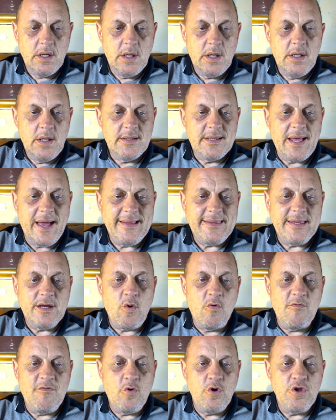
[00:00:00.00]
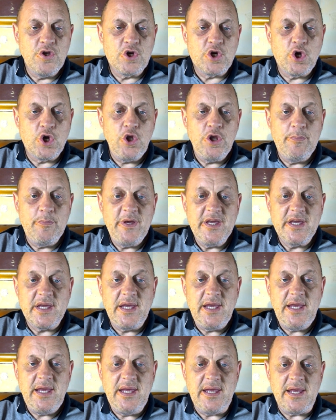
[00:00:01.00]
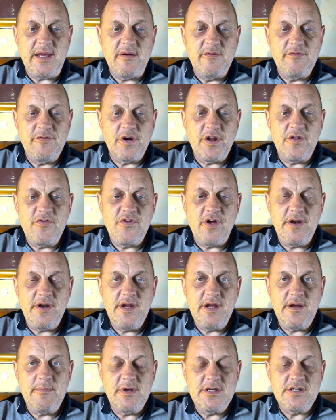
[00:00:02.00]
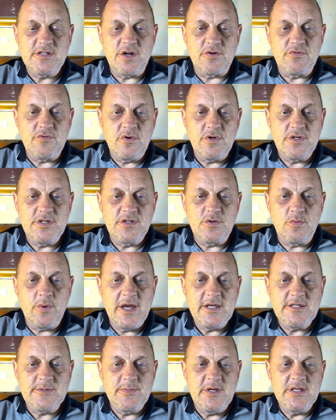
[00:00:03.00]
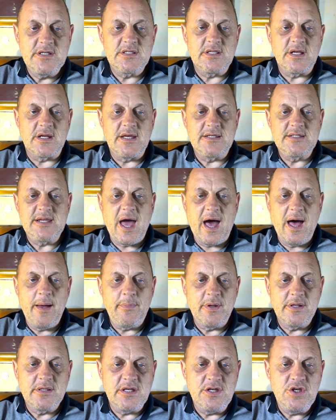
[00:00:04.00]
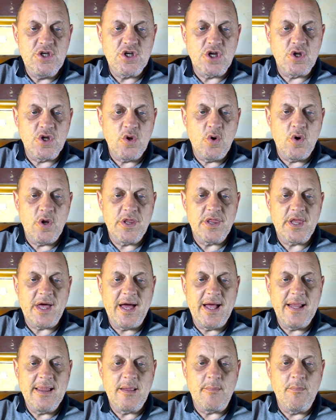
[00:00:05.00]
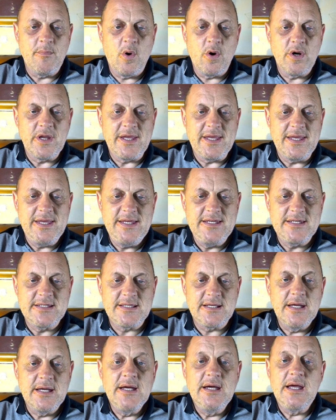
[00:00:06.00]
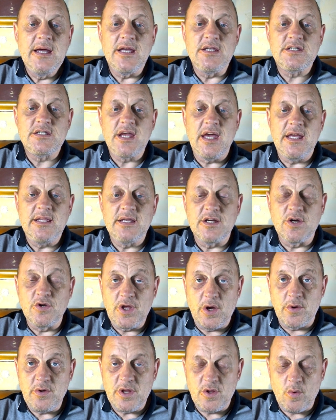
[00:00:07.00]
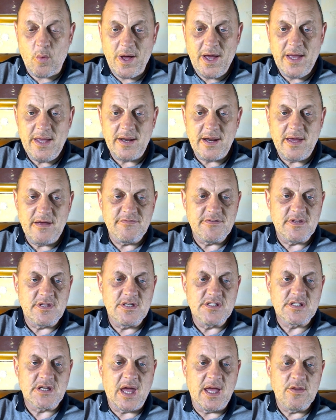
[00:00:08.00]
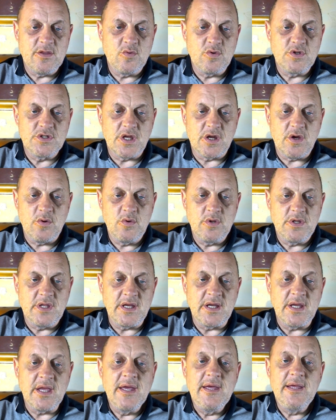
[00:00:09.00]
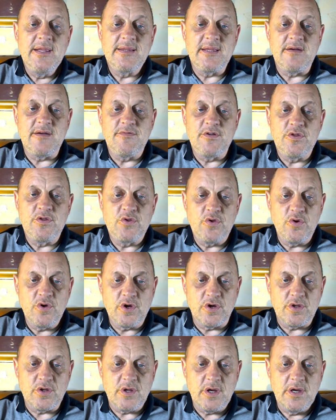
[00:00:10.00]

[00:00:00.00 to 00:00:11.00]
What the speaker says: Tactical voting could be key for returning Mr Ross to Westminster as the Aberdeenshire North and Moray East is set to go down to the wire after the scandal surrounding David Dougod